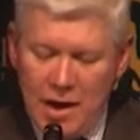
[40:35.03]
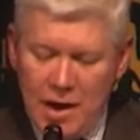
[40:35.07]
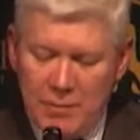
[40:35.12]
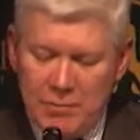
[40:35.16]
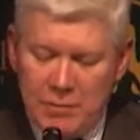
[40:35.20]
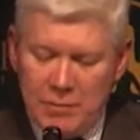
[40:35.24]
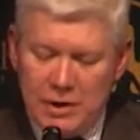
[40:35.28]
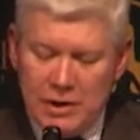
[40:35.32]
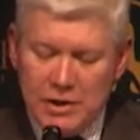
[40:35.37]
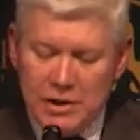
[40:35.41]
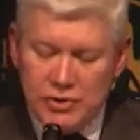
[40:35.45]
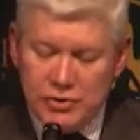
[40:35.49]

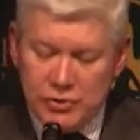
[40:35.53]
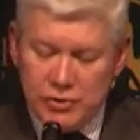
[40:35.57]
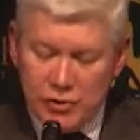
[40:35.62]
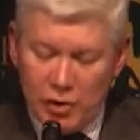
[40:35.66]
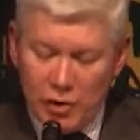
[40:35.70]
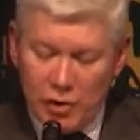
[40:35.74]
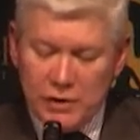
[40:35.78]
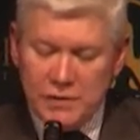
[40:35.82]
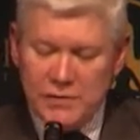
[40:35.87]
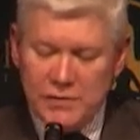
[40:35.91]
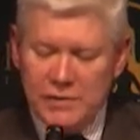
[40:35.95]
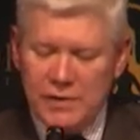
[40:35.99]
But each should
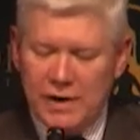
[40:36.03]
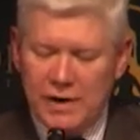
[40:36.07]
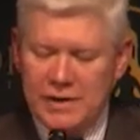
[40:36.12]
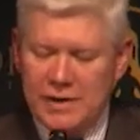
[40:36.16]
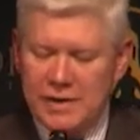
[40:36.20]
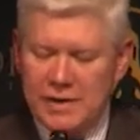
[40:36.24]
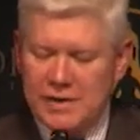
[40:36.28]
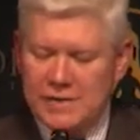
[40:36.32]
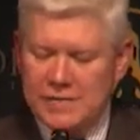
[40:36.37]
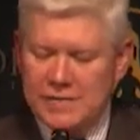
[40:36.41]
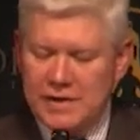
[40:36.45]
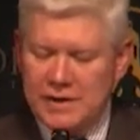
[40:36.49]
also, I
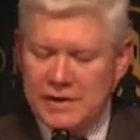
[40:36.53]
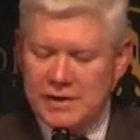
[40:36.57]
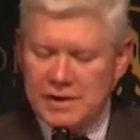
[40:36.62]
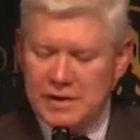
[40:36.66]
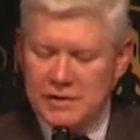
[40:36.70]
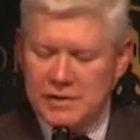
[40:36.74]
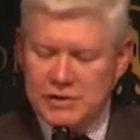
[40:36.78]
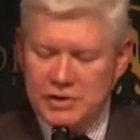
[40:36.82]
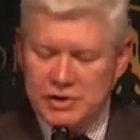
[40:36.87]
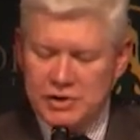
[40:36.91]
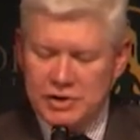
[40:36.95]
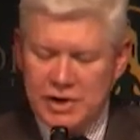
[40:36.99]
think, set
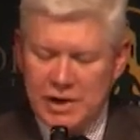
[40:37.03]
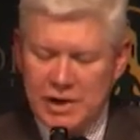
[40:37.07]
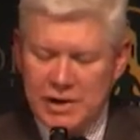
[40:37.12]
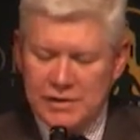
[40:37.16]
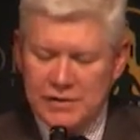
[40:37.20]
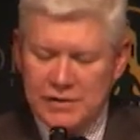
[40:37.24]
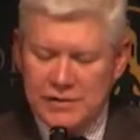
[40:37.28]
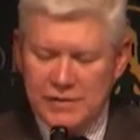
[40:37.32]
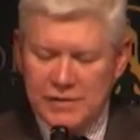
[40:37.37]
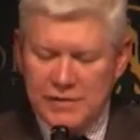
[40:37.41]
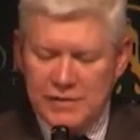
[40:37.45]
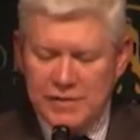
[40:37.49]
out to
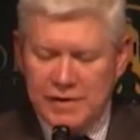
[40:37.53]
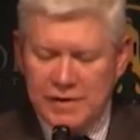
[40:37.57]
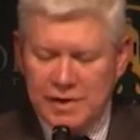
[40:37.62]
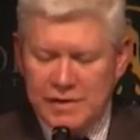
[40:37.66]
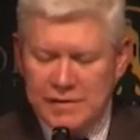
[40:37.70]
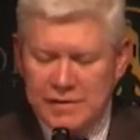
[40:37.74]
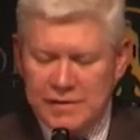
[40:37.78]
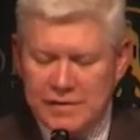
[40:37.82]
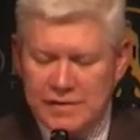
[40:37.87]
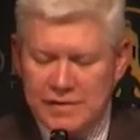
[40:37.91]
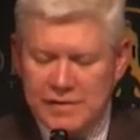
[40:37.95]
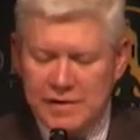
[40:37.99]
challenge the
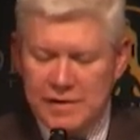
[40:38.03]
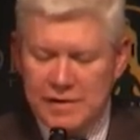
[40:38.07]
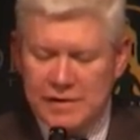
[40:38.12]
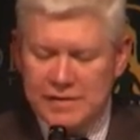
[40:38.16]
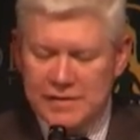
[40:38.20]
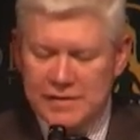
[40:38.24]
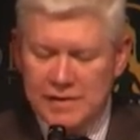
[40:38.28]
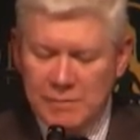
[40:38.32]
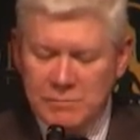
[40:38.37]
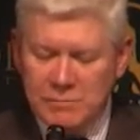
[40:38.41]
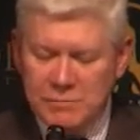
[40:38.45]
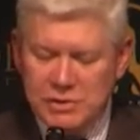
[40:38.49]
scientific
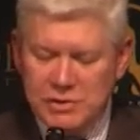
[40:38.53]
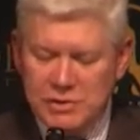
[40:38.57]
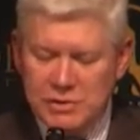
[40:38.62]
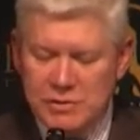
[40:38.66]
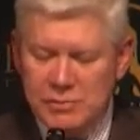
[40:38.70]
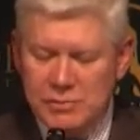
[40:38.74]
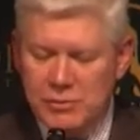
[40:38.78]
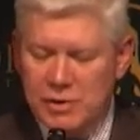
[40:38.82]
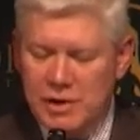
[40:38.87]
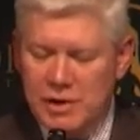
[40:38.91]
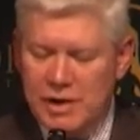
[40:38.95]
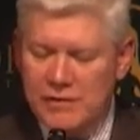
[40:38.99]

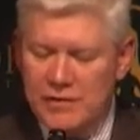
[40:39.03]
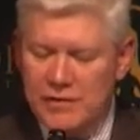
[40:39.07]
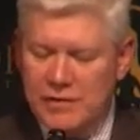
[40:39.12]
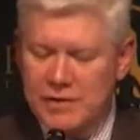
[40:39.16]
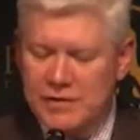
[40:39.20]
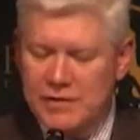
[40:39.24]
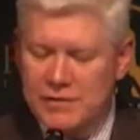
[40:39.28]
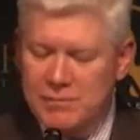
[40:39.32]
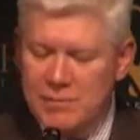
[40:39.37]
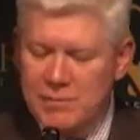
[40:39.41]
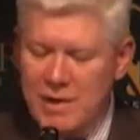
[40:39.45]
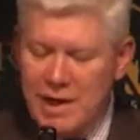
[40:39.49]
assumption, wherever
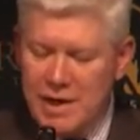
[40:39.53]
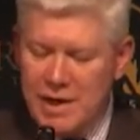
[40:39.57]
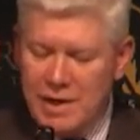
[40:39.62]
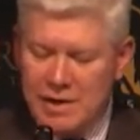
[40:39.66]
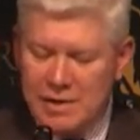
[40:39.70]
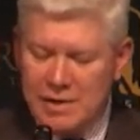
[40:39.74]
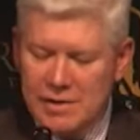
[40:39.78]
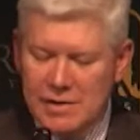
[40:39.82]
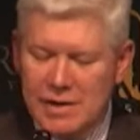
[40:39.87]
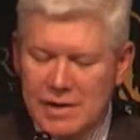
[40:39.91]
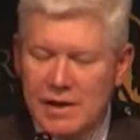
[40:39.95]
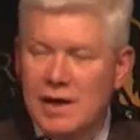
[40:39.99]
it's
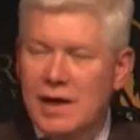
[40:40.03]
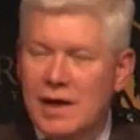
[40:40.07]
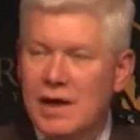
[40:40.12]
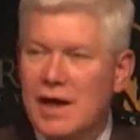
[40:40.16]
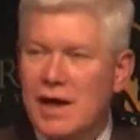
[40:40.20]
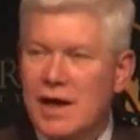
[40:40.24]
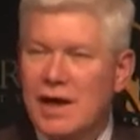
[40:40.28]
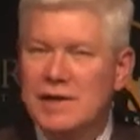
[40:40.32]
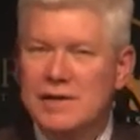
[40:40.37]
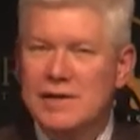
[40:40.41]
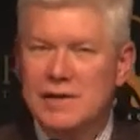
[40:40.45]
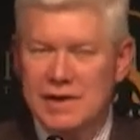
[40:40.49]
made,
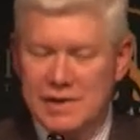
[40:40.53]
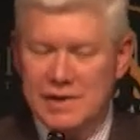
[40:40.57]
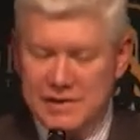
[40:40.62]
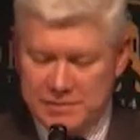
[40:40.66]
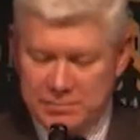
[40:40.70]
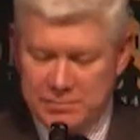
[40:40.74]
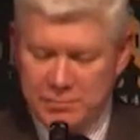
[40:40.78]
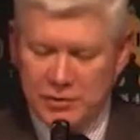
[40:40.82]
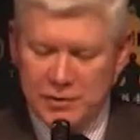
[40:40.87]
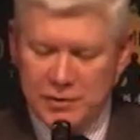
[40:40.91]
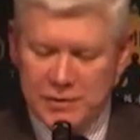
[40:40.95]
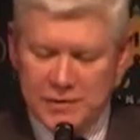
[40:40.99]
and
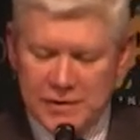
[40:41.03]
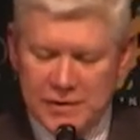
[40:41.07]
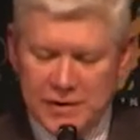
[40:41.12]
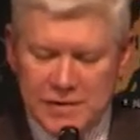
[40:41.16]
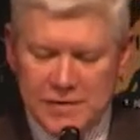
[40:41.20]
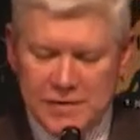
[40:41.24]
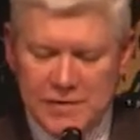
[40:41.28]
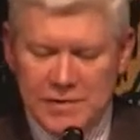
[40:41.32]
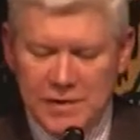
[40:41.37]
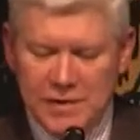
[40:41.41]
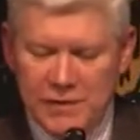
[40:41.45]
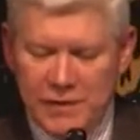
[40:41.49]
expose
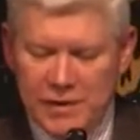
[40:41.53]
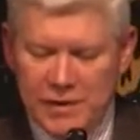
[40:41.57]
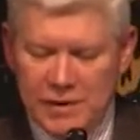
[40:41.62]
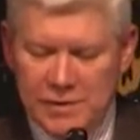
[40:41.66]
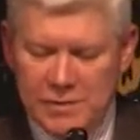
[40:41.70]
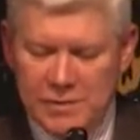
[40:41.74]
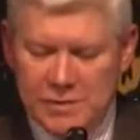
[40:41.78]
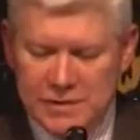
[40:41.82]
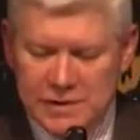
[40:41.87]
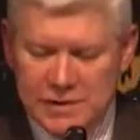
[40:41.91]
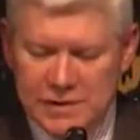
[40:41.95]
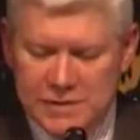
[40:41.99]
its
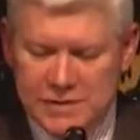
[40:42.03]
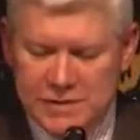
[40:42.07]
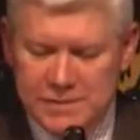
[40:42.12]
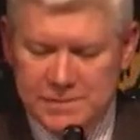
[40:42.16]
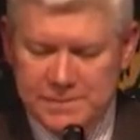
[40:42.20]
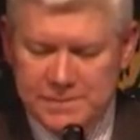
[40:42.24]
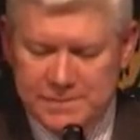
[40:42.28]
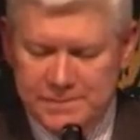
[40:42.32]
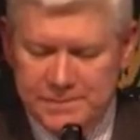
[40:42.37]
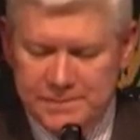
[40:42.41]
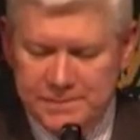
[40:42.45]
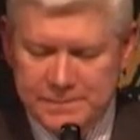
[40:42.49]
difficulties.
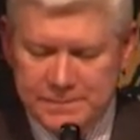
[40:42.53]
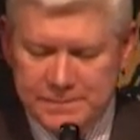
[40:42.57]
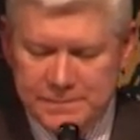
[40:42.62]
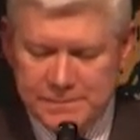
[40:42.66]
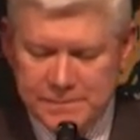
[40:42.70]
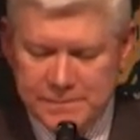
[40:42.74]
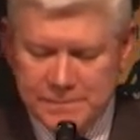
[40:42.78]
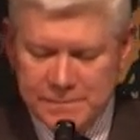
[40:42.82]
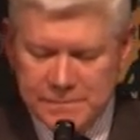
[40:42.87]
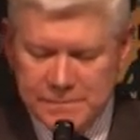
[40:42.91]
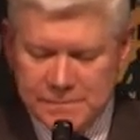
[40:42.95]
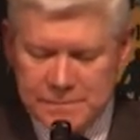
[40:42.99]

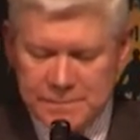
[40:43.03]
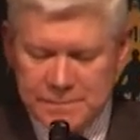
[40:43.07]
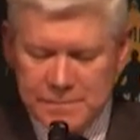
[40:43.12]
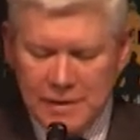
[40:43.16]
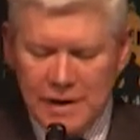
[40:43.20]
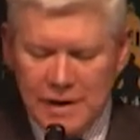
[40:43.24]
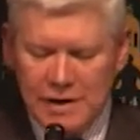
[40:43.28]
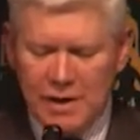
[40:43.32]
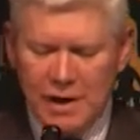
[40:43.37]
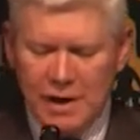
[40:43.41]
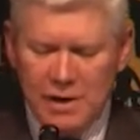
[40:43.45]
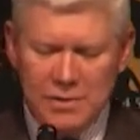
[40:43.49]

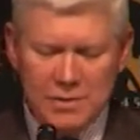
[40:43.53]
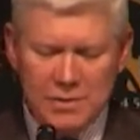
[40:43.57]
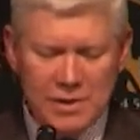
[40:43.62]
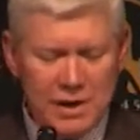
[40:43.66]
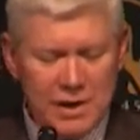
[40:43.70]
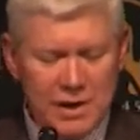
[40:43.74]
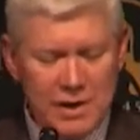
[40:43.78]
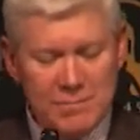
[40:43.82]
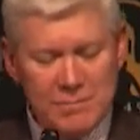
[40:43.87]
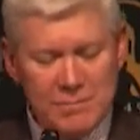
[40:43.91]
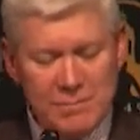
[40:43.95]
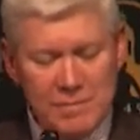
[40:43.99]
Now,
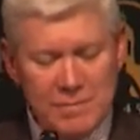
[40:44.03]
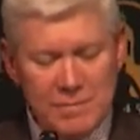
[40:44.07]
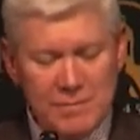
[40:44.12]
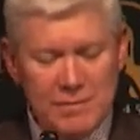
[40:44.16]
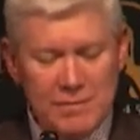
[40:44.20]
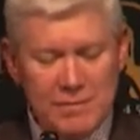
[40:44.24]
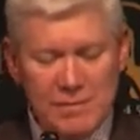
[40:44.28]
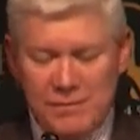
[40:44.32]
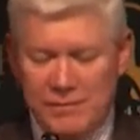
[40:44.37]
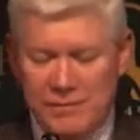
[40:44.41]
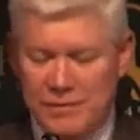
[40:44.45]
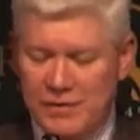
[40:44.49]

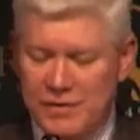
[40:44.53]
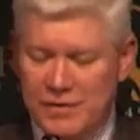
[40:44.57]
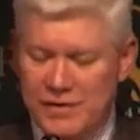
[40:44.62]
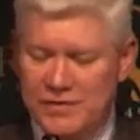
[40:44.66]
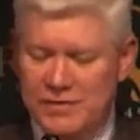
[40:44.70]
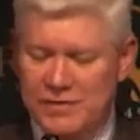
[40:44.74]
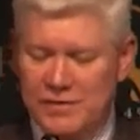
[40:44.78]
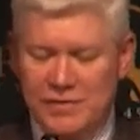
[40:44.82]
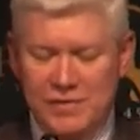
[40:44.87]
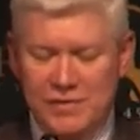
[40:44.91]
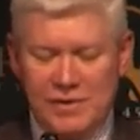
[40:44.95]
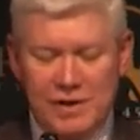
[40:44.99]
um, for
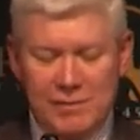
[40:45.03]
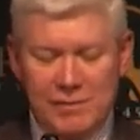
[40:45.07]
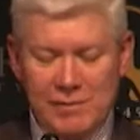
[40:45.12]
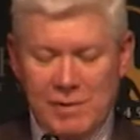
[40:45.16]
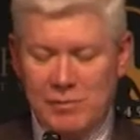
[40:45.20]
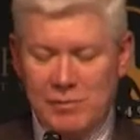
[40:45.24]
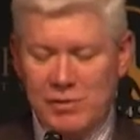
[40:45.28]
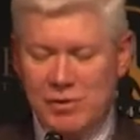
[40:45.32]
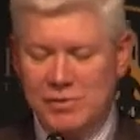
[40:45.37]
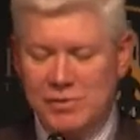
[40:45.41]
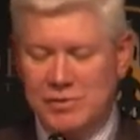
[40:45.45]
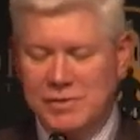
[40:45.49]
reasons of time,
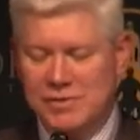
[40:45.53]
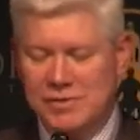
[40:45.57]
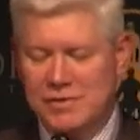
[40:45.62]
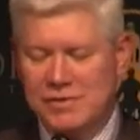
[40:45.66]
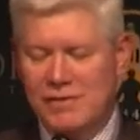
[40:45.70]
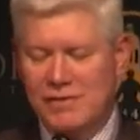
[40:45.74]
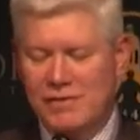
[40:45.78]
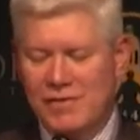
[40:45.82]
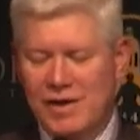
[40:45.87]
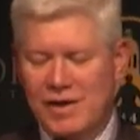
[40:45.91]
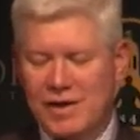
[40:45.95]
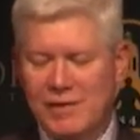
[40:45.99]
I'm not going to
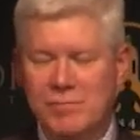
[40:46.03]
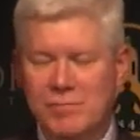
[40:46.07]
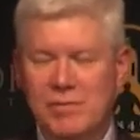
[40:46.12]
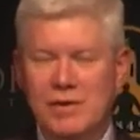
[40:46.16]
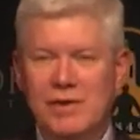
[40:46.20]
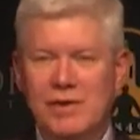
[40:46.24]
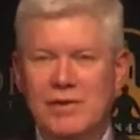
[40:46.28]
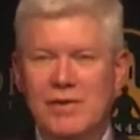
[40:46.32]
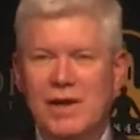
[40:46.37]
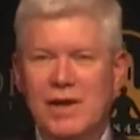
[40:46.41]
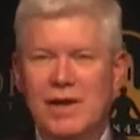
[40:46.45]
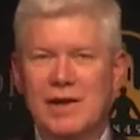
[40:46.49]
develop
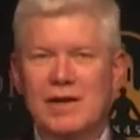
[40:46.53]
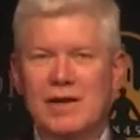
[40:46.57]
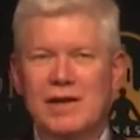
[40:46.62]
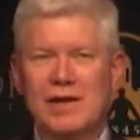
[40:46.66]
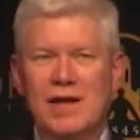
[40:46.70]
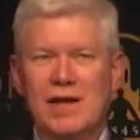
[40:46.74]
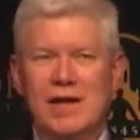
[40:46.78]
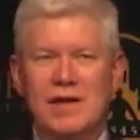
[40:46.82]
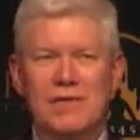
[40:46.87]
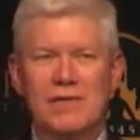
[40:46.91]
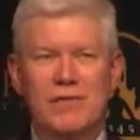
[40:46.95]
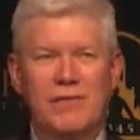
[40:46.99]
that
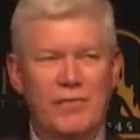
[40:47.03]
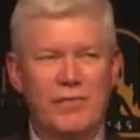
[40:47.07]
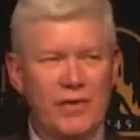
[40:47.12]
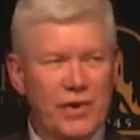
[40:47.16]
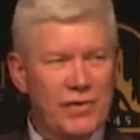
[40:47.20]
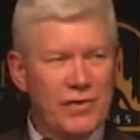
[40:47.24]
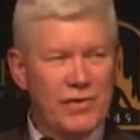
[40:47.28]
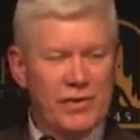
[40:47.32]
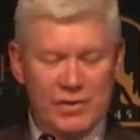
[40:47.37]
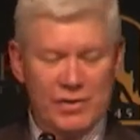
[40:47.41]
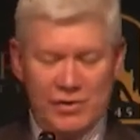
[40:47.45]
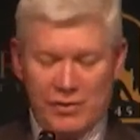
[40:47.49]
line
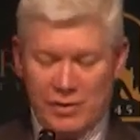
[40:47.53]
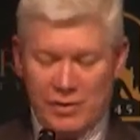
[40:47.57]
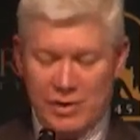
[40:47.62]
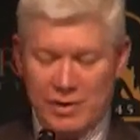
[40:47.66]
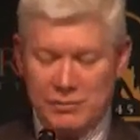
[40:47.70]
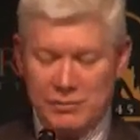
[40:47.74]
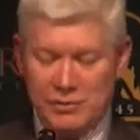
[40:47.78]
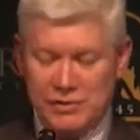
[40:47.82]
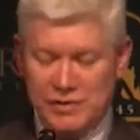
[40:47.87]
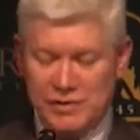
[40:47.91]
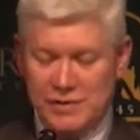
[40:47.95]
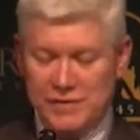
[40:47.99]
further, though I
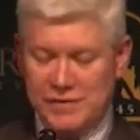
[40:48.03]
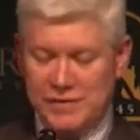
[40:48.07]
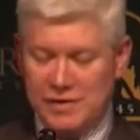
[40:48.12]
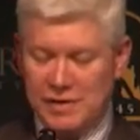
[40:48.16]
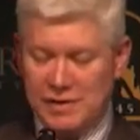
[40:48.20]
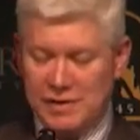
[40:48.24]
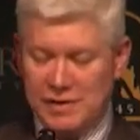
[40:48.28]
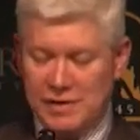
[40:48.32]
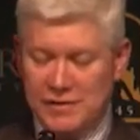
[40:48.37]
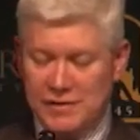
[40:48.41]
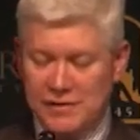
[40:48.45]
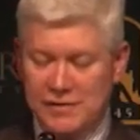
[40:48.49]
would just say
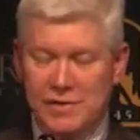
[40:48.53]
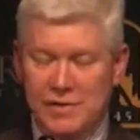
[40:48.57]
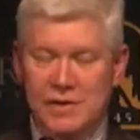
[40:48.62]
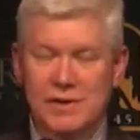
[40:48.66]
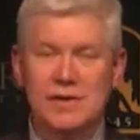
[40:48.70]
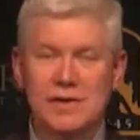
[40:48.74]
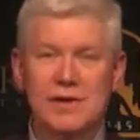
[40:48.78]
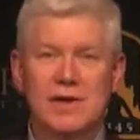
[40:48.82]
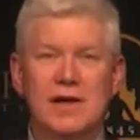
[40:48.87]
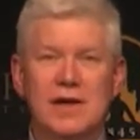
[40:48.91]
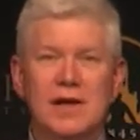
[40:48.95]
this that